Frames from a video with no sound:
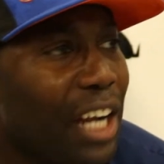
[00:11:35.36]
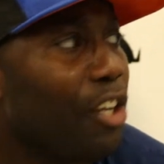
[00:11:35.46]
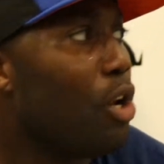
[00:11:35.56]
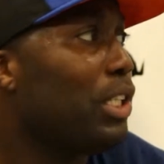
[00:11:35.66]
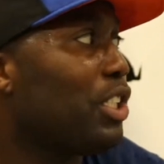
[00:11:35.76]
I
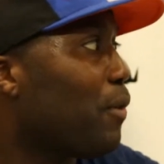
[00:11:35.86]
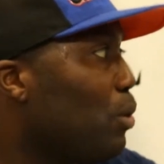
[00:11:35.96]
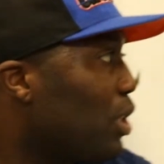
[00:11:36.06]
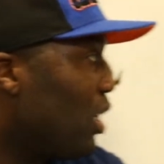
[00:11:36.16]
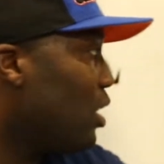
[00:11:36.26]
don't know, it just
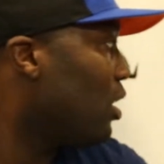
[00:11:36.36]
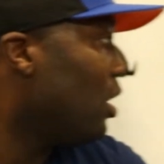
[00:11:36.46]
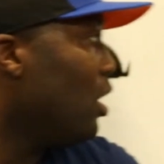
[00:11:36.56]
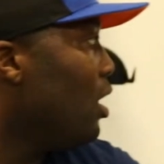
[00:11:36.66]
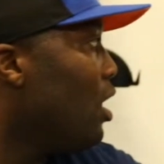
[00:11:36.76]
feels a
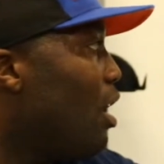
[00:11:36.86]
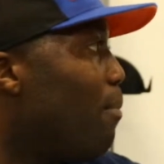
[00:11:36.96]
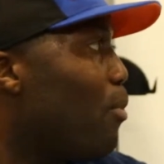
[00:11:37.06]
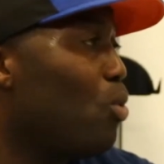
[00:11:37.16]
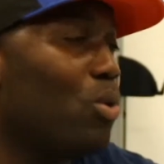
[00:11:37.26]

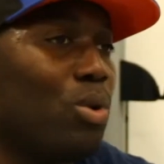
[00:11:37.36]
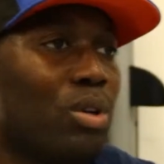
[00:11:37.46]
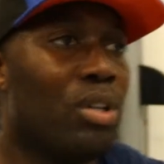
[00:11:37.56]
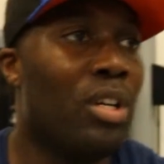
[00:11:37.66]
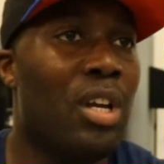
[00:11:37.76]
more
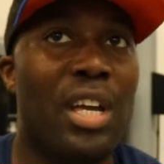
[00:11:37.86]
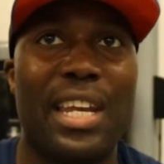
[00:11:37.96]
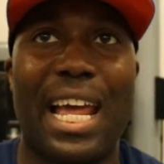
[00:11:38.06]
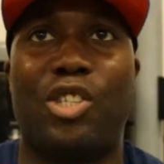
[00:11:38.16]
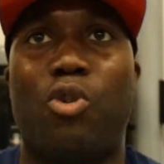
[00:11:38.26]

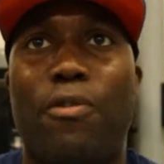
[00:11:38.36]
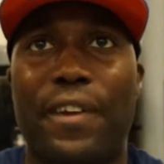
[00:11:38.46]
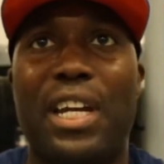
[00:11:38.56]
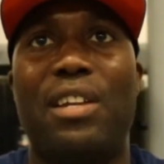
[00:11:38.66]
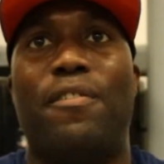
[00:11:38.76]
natural
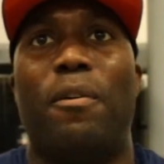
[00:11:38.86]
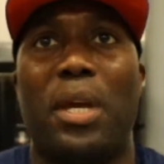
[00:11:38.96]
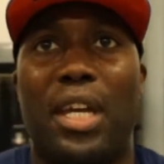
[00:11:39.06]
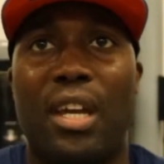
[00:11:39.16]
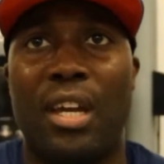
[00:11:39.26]
feeling for
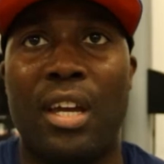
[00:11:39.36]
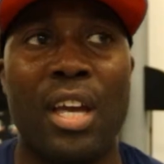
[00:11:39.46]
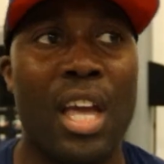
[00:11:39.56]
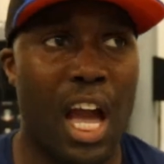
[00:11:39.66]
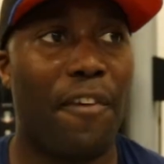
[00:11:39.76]
me.
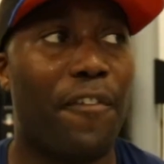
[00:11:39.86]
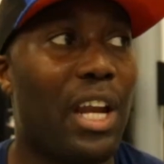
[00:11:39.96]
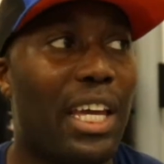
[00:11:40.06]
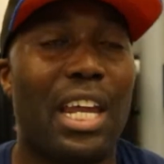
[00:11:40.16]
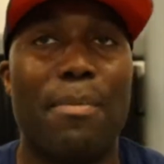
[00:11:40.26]
I feel
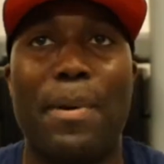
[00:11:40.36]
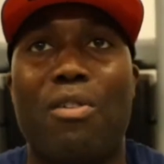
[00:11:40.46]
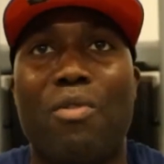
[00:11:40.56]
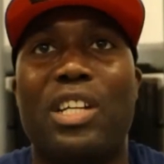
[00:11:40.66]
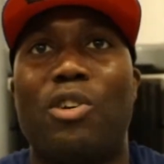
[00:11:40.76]
I get a better
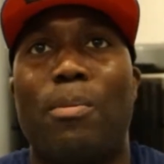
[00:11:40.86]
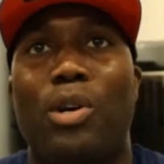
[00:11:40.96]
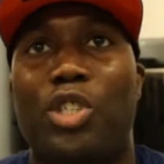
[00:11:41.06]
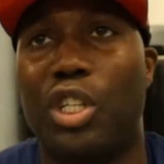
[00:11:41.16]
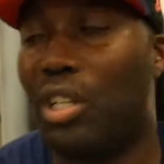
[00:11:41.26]
range of
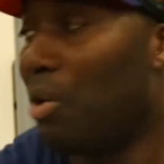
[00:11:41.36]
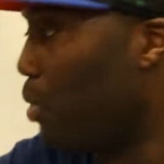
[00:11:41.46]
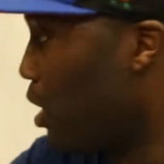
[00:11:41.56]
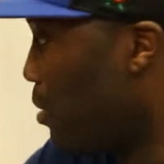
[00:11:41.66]
motion than when